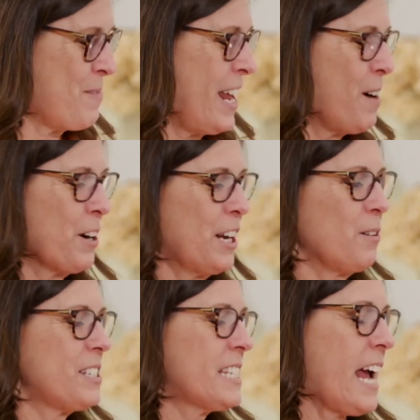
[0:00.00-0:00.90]
Now we're going to
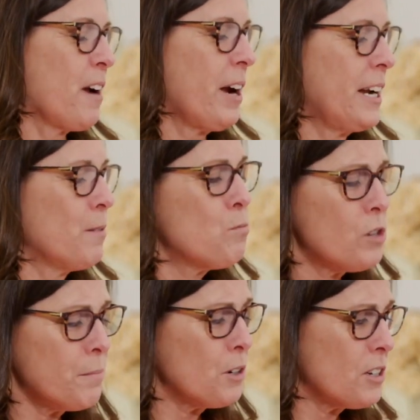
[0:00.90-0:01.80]
skywrite it
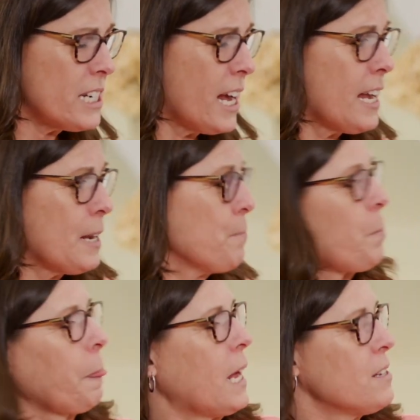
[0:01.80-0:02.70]
one more
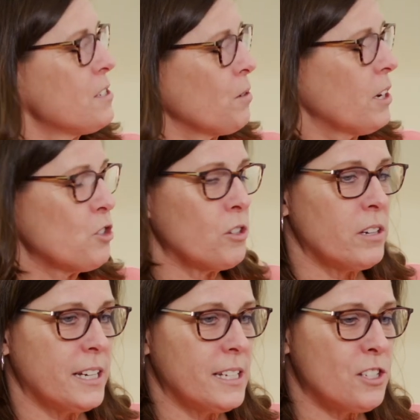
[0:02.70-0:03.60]
time. So get your
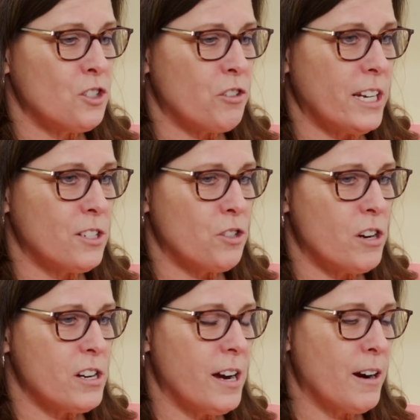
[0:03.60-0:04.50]
nice, straight,
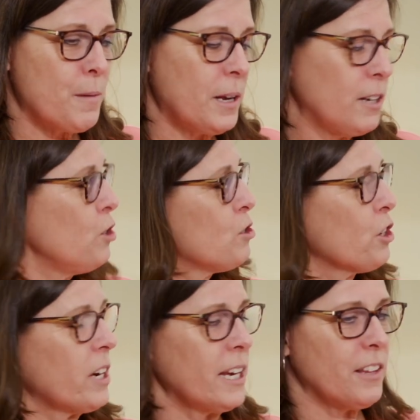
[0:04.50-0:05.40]
strong arm and use
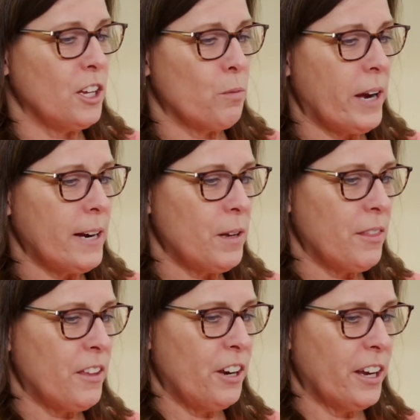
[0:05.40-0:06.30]
your hand that you write
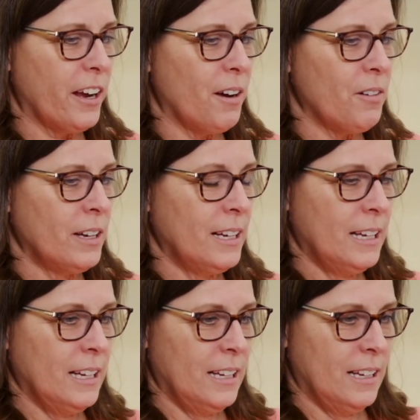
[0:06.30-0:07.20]
with. There you go.
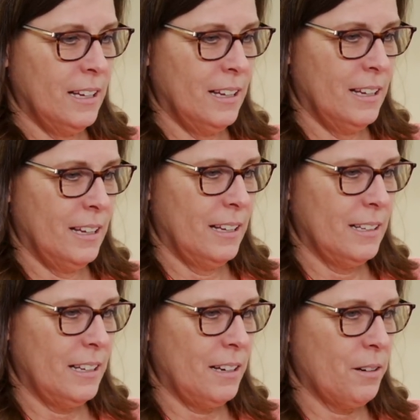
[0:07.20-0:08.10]

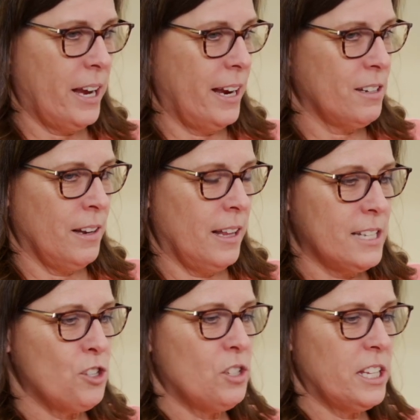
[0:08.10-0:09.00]
Okay,
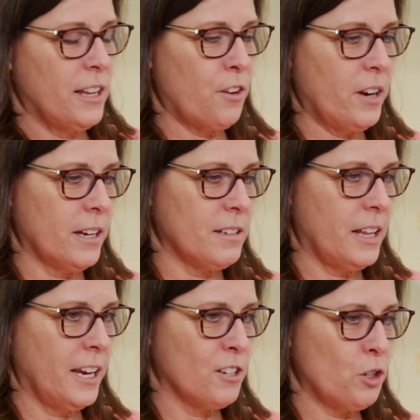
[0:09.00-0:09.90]
let's use the other hand,
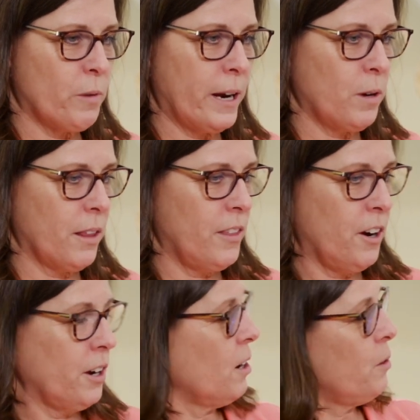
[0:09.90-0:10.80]
the hand you write with.
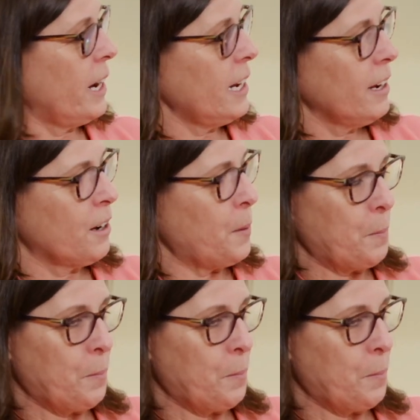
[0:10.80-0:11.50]
There you go. You ready? Go.